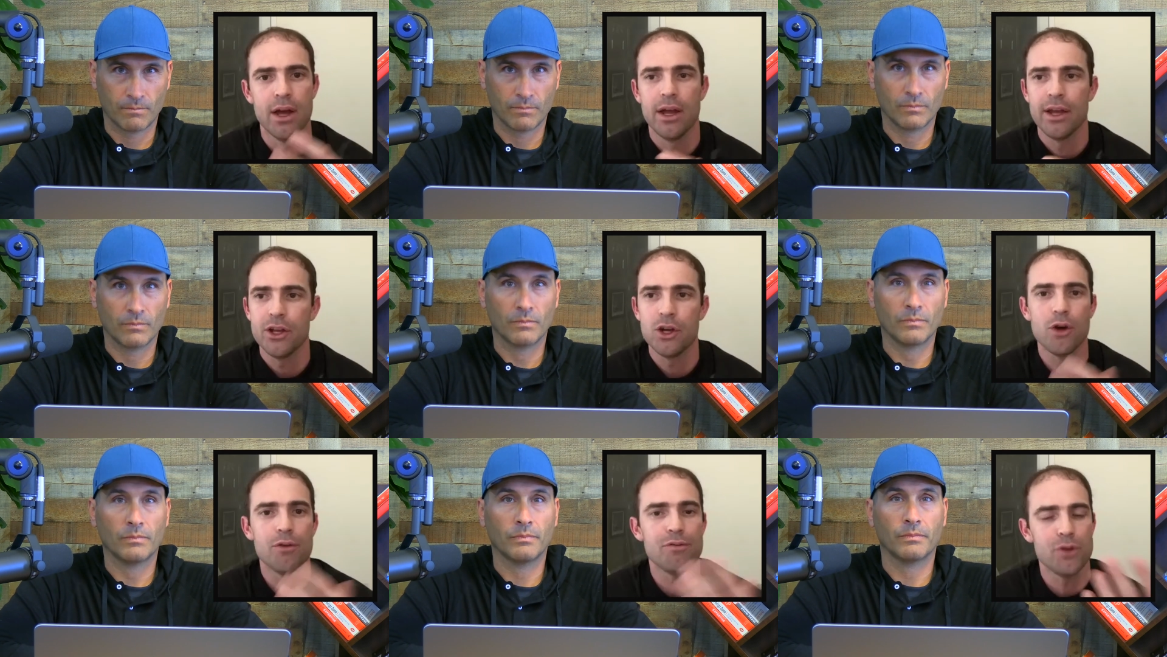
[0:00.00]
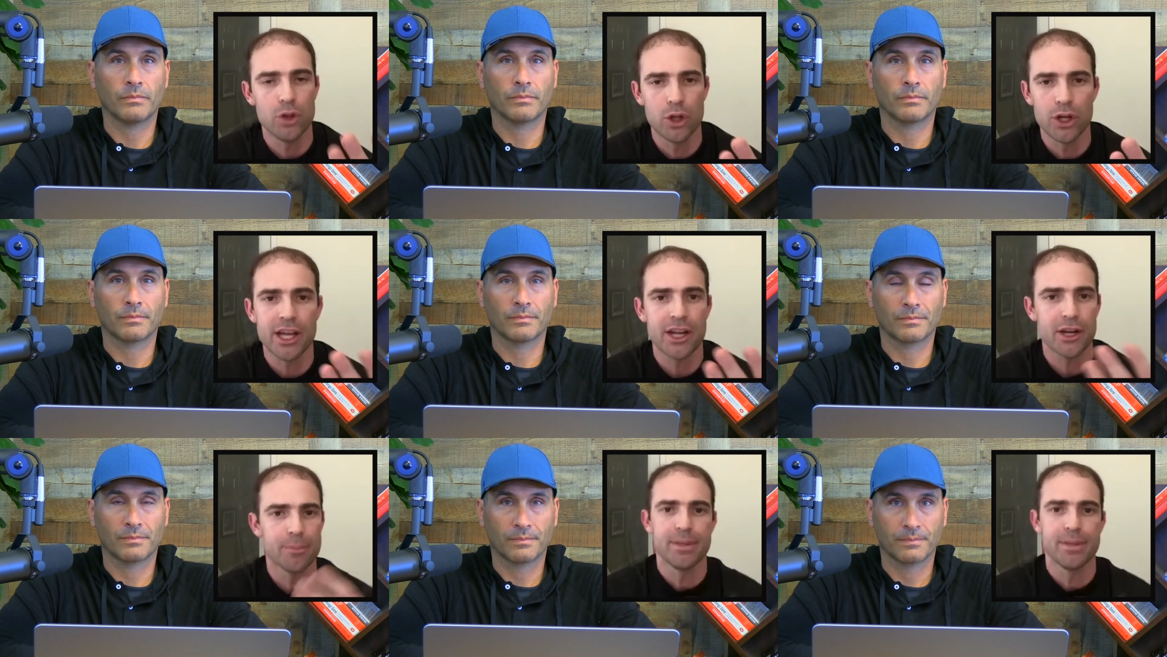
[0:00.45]
Speaker 1: you know if you look
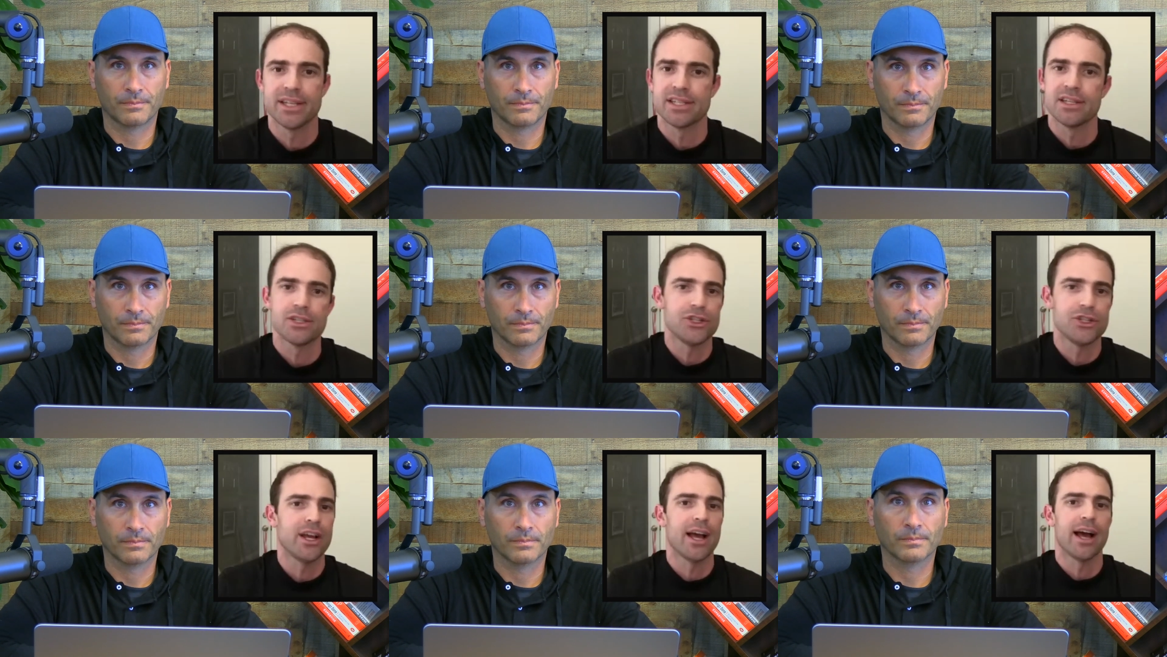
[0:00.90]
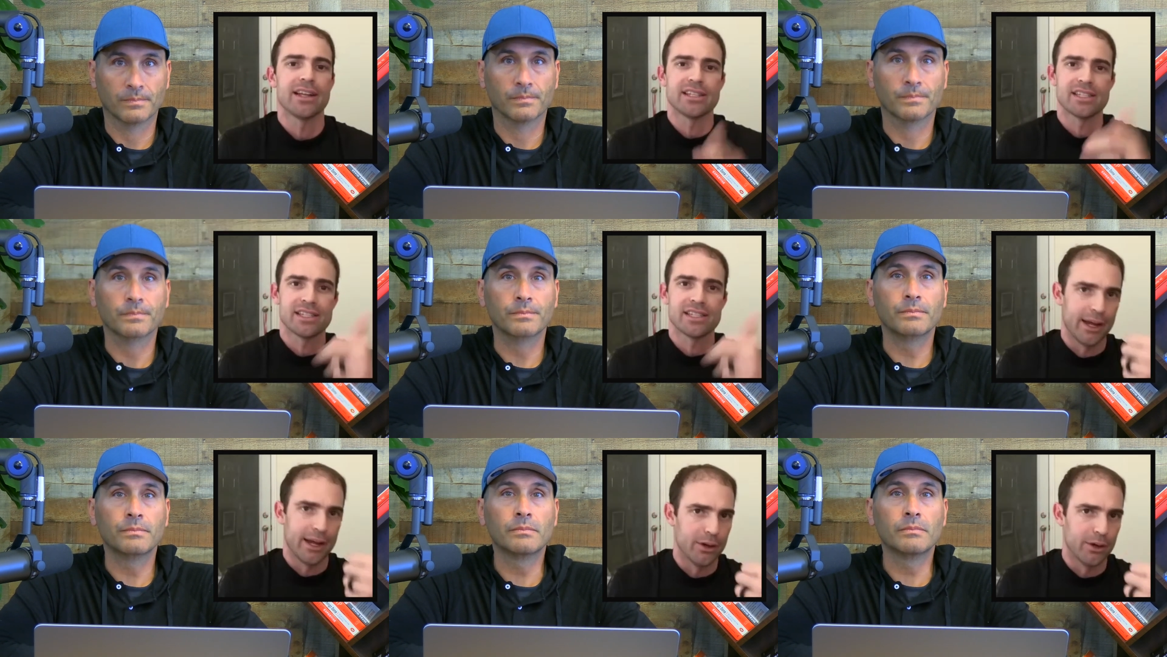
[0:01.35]
at your business you got
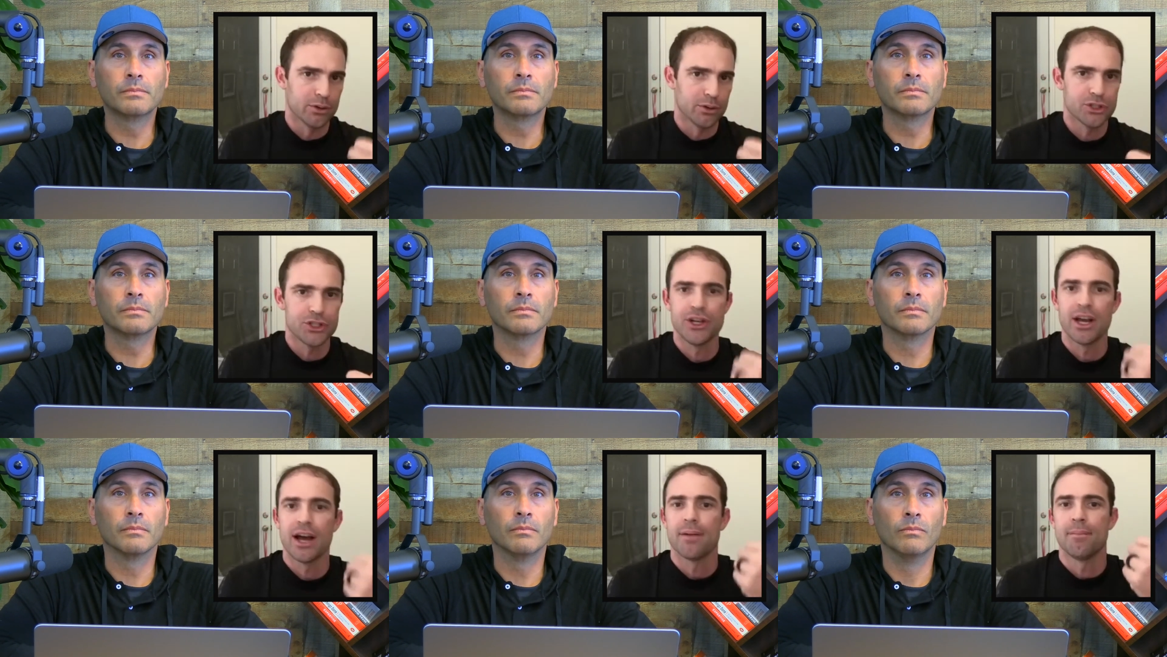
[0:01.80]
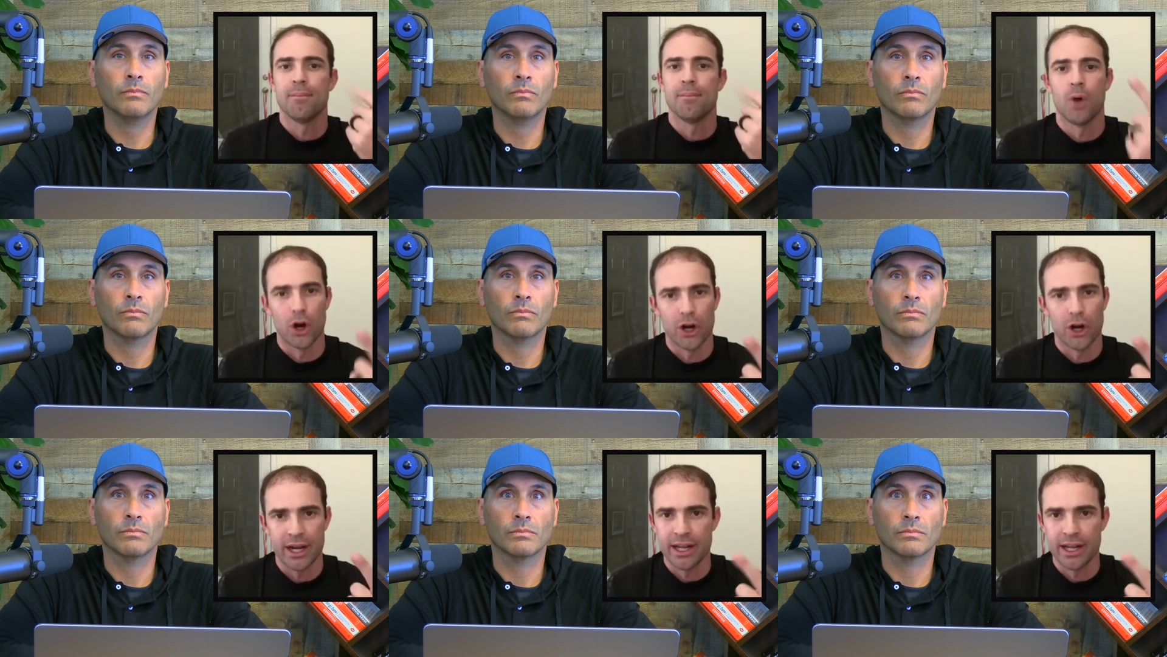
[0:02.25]
sales you got
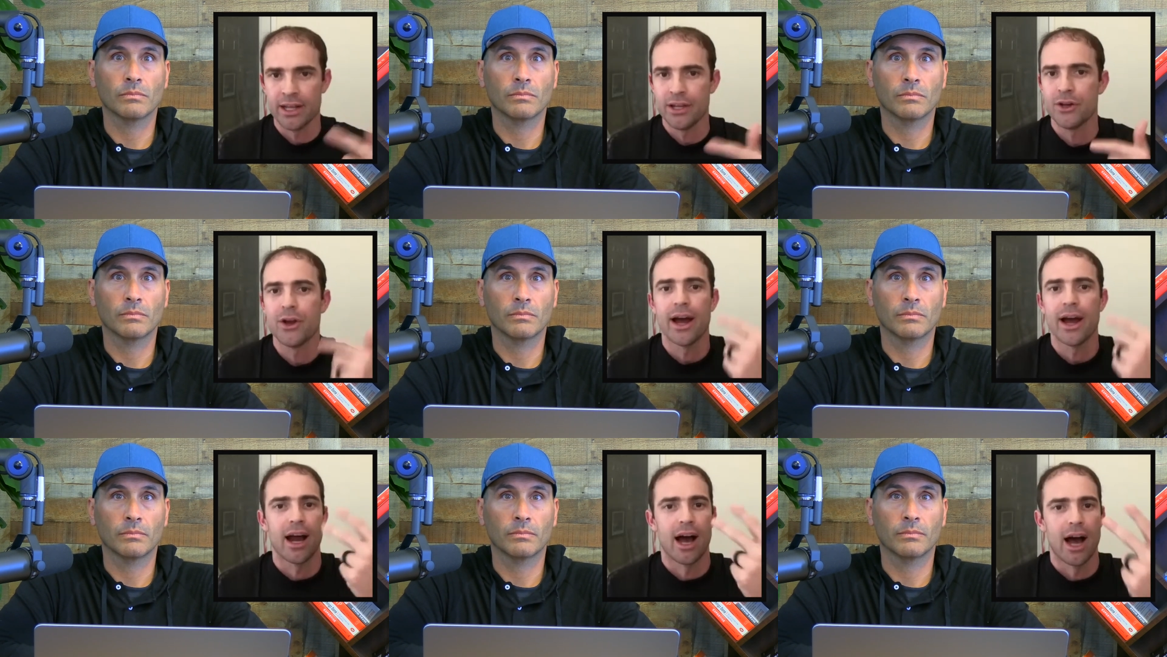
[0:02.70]
marketing you got